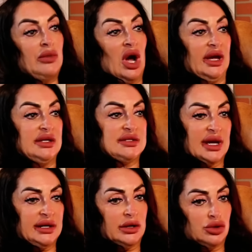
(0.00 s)
my
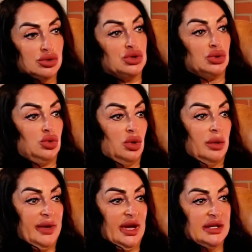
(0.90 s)
psychic used to call
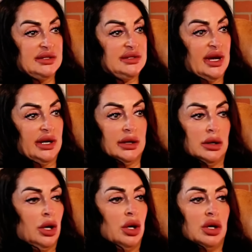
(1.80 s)
me and say,
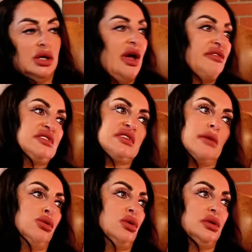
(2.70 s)
"You have to
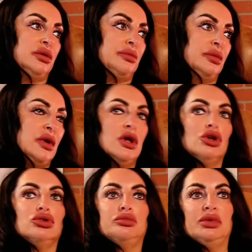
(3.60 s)
stop calling them,"
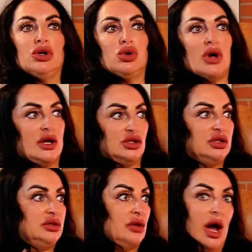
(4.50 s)
because
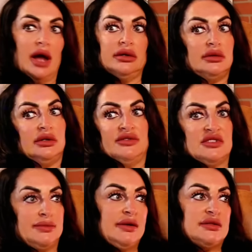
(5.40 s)
I didn't even
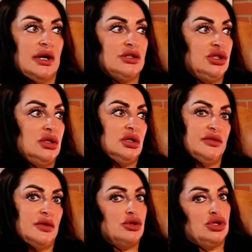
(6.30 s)
speak to her. She
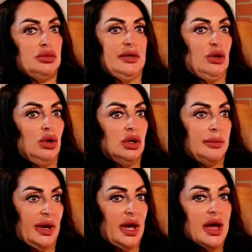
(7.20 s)
even know. She'd be calling
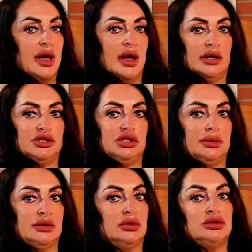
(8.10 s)
me, and she
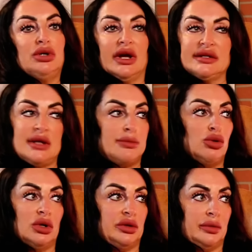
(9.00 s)
would, "You got to stop
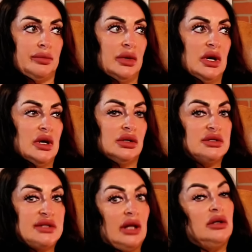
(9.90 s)
calling them,
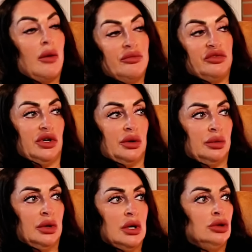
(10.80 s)
because they'll come for you.
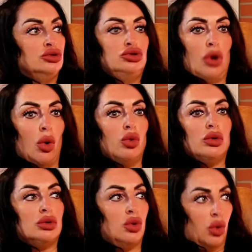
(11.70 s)

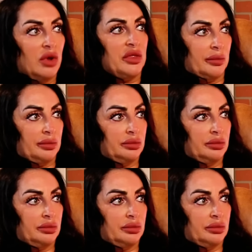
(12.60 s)
Don't call them.